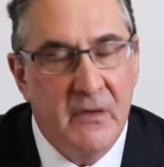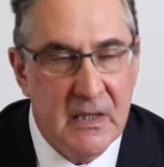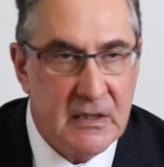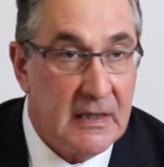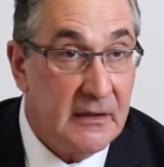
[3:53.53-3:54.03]

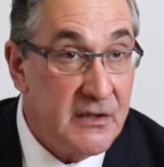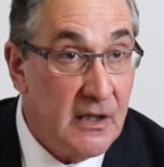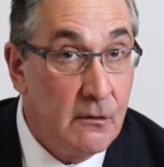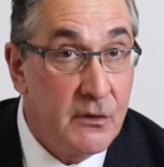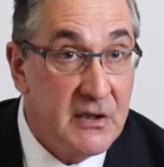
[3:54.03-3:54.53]
This
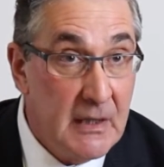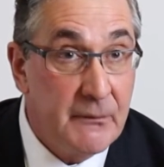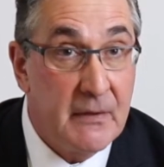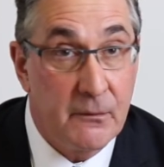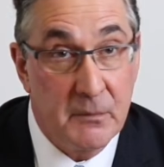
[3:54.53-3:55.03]
strategy looks
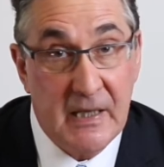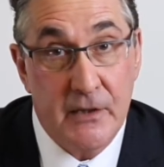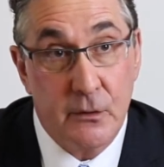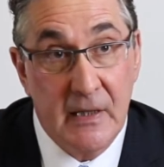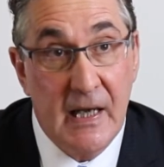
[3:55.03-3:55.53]
different from
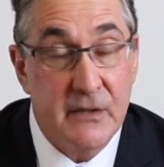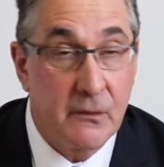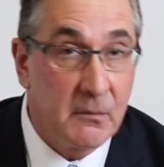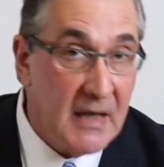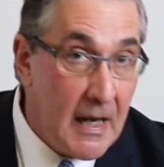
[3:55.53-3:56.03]
case to case,
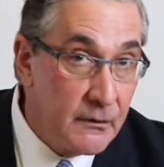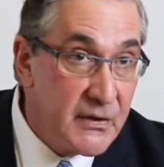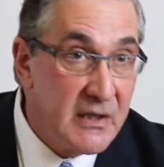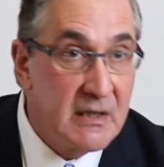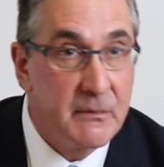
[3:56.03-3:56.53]
from cloud
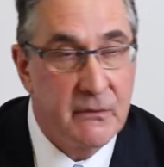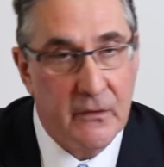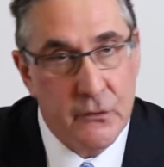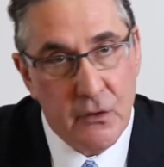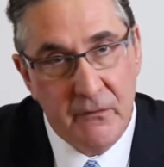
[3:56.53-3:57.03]
systems
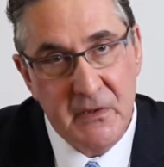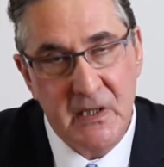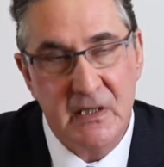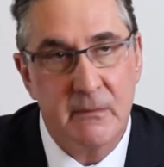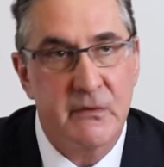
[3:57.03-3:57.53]
versus office
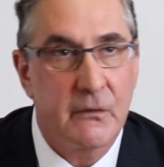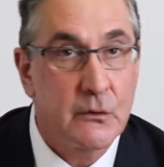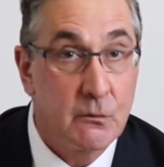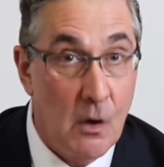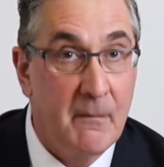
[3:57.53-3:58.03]
systems
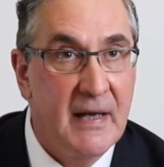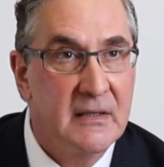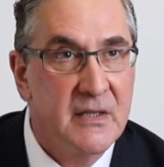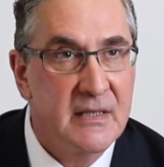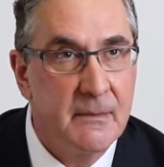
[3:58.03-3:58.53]
versus
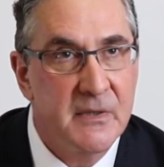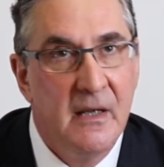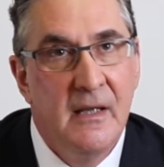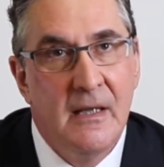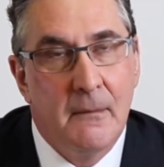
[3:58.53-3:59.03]
mobile systems,
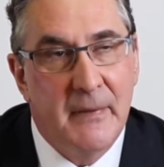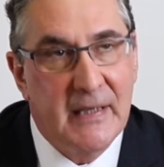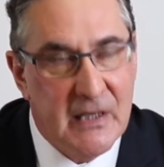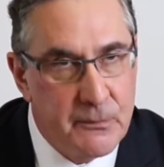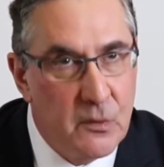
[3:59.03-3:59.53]
but
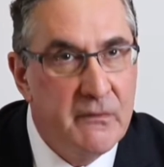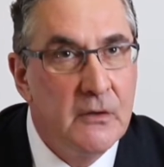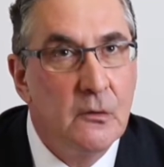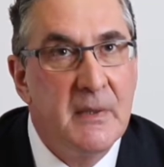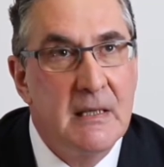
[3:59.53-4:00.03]
it has
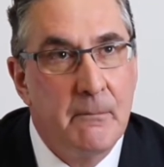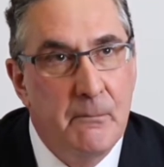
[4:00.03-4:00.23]
proven to be the